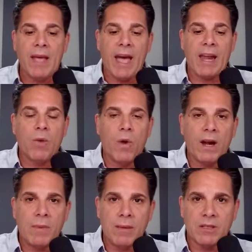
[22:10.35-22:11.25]
And I want
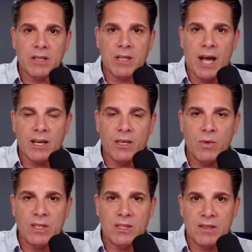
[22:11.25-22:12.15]
to be able to lock you
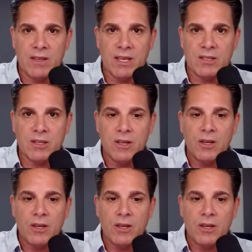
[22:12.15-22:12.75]
into this.